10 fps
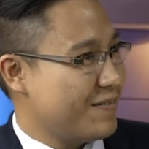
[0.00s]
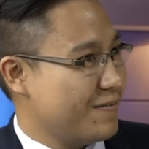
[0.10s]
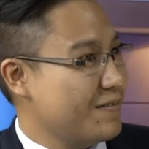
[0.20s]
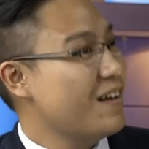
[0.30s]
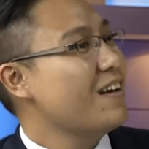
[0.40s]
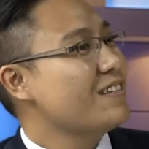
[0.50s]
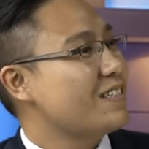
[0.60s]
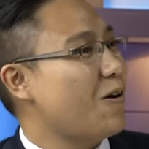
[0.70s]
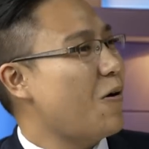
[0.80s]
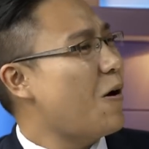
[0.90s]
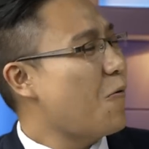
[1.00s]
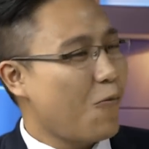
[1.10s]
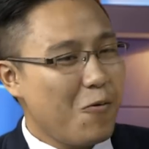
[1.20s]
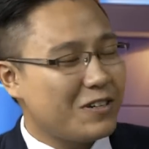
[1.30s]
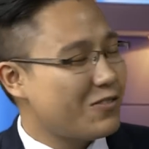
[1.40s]
Yes. So
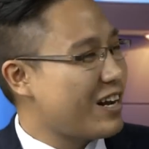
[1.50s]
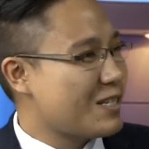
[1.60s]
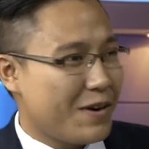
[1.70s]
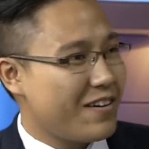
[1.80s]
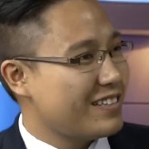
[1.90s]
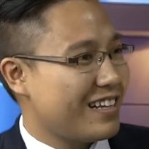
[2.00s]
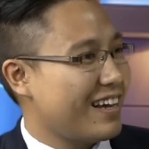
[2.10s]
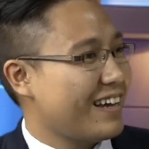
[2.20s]
what was your experience